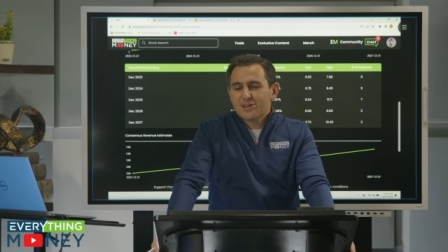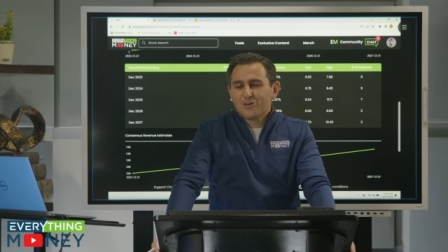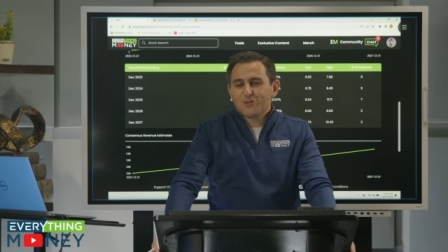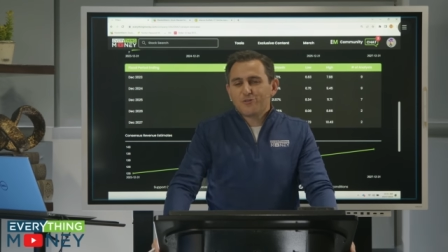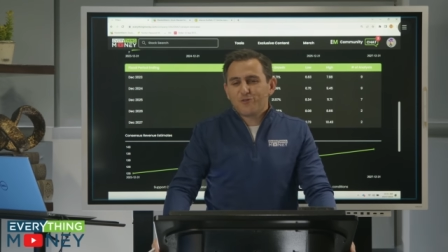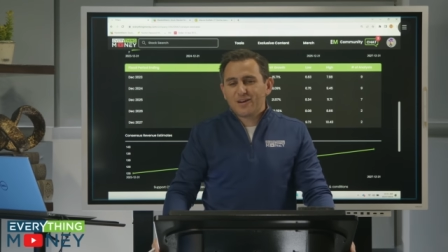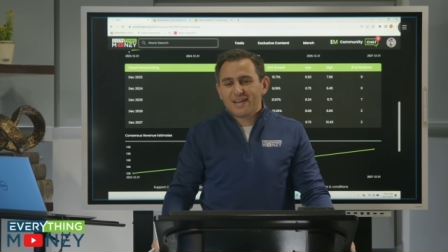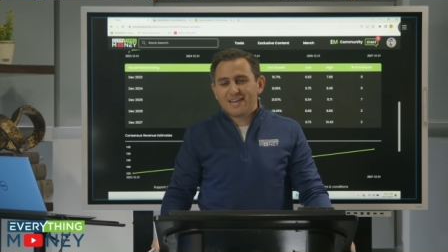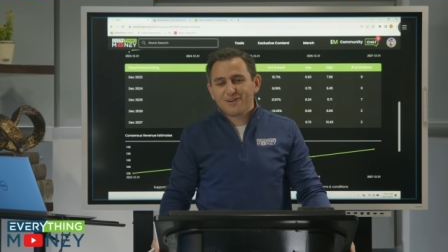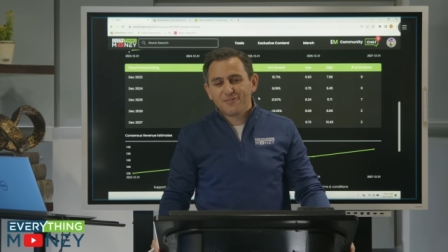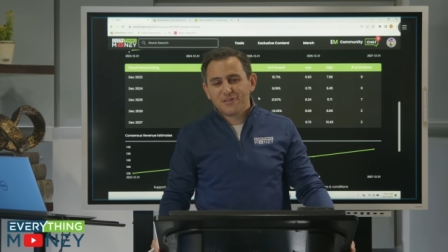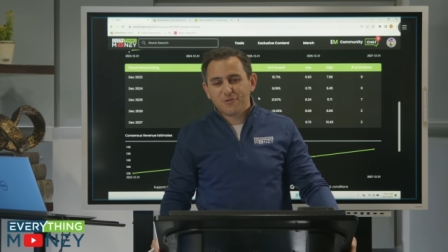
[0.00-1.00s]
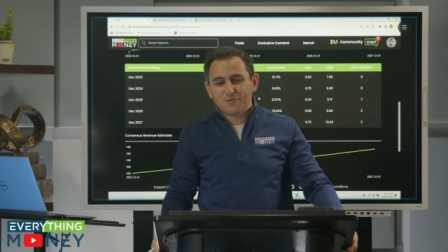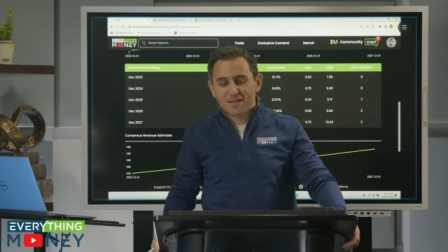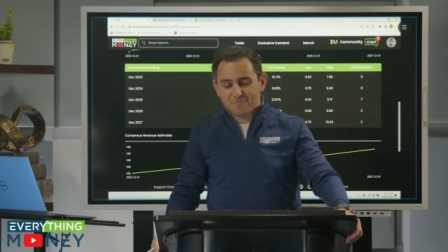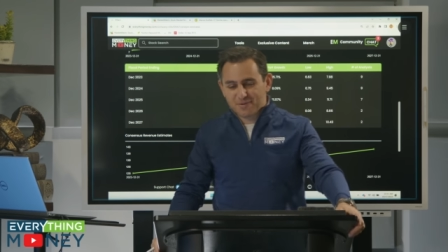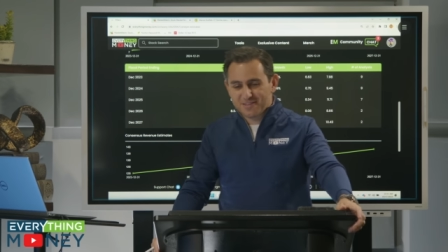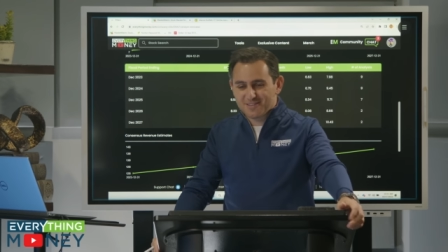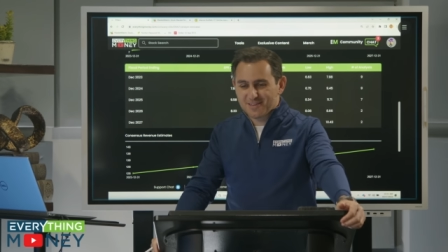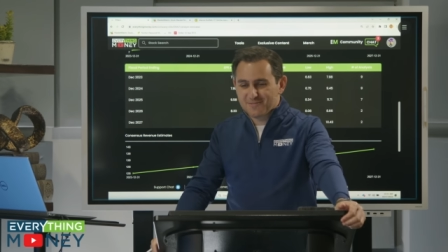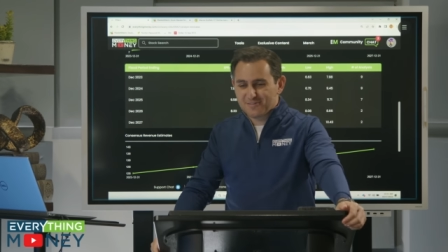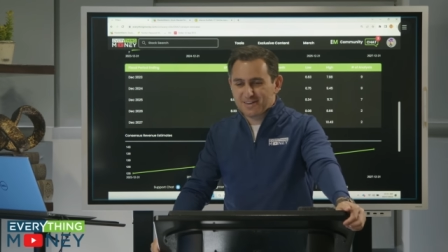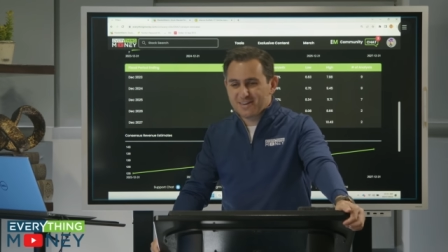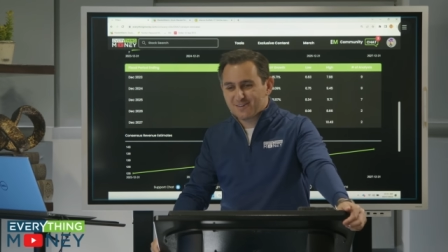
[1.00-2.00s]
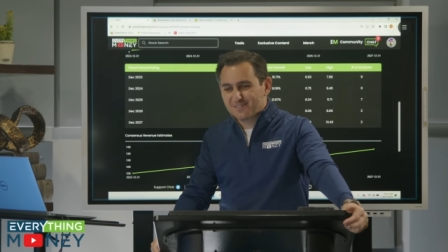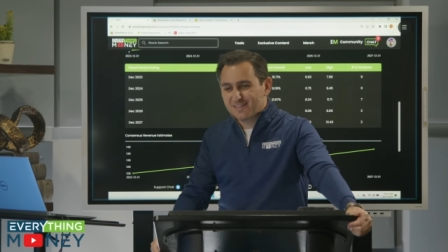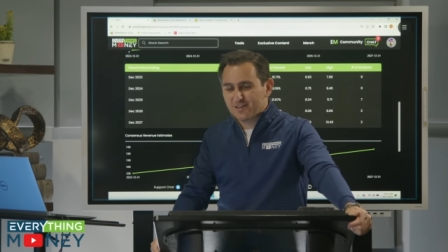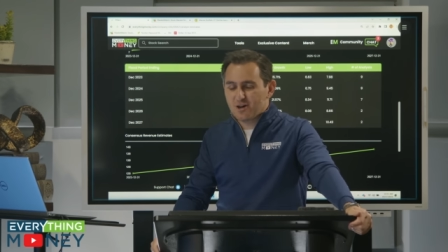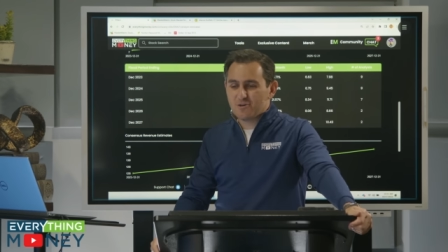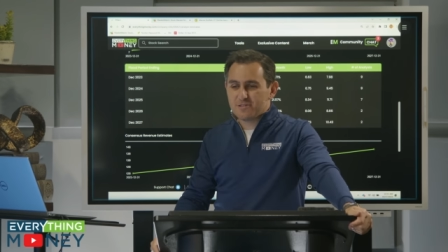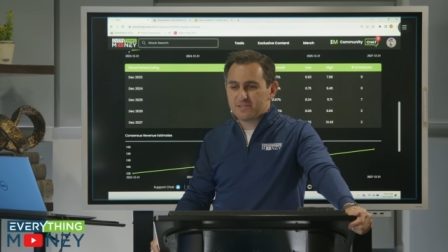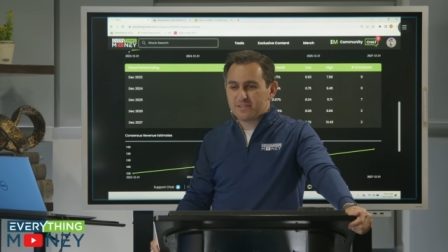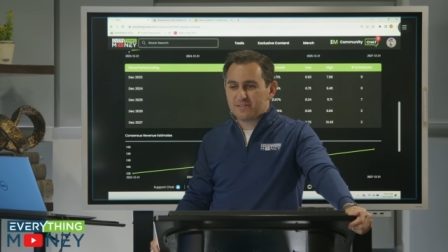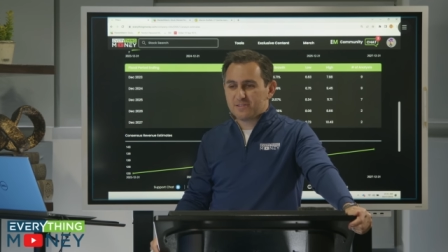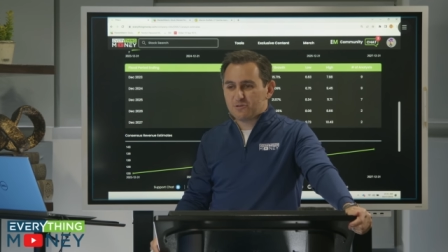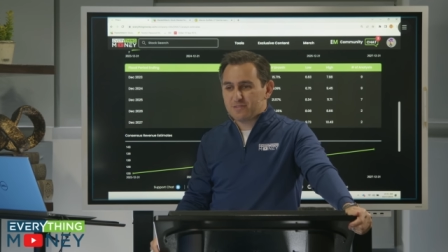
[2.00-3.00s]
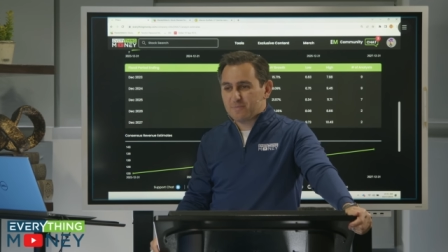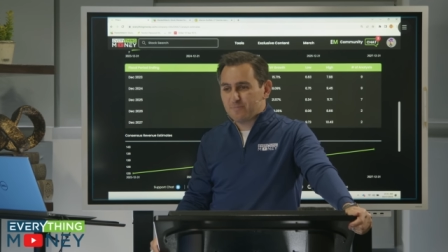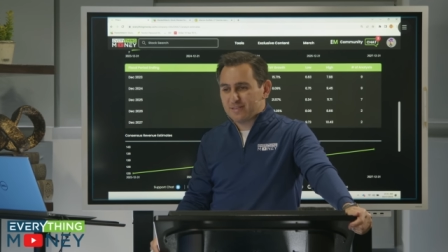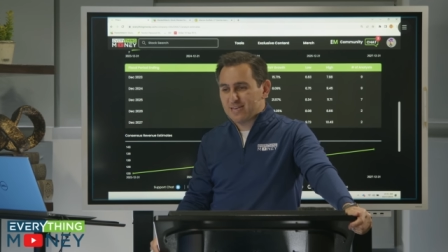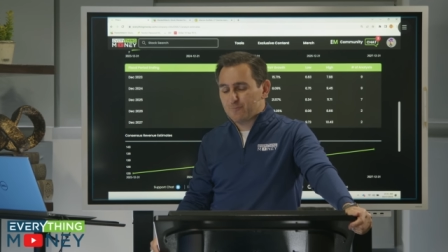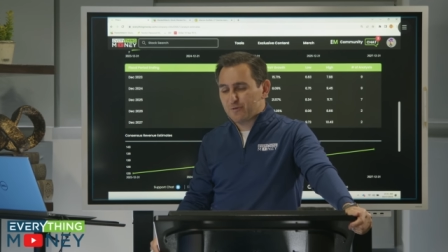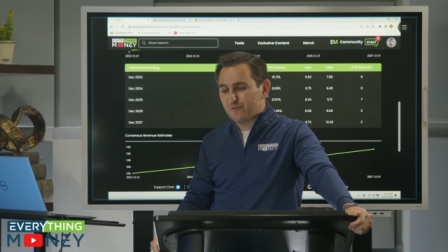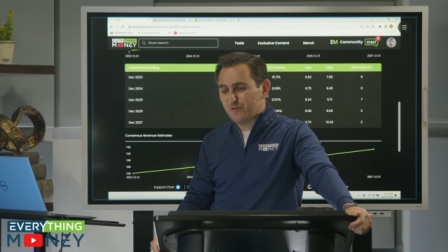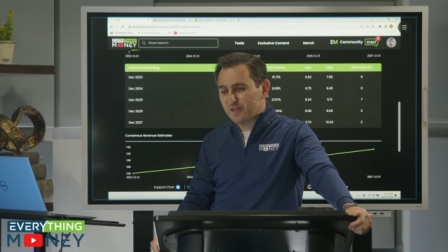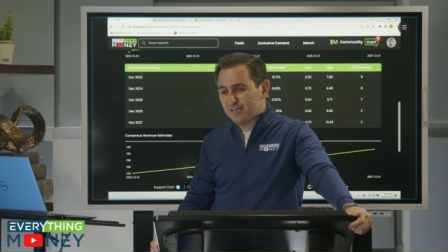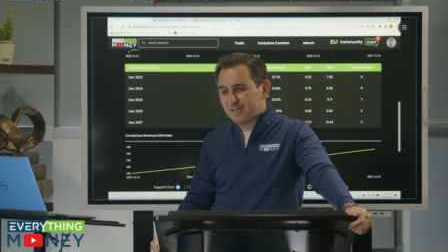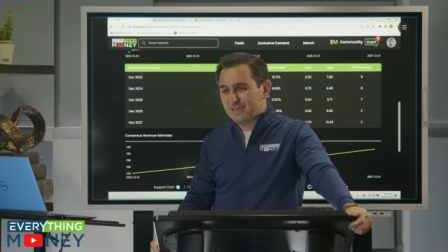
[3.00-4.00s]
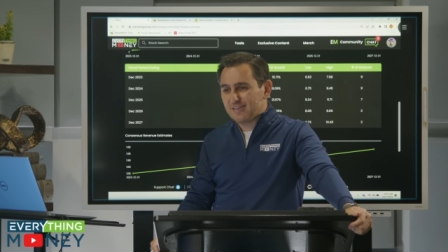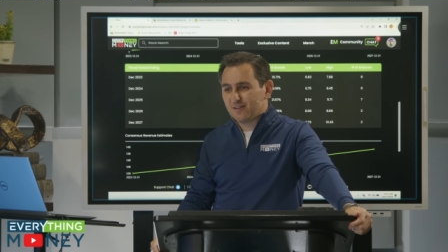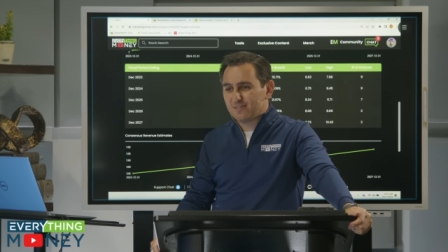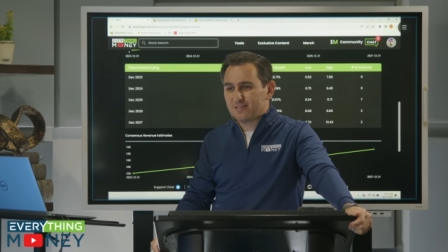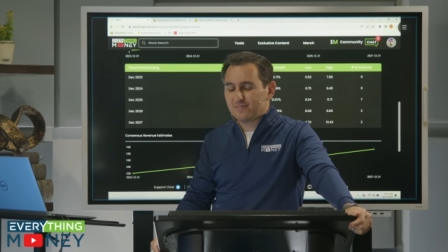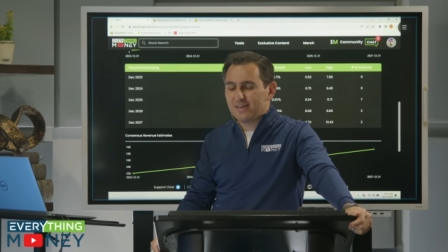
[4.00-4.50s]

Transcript: you know, it's funny. I hear the Ozempic stuff and I hear like, oh, it's the, the Ozempic's helping for kidney and all that stuff.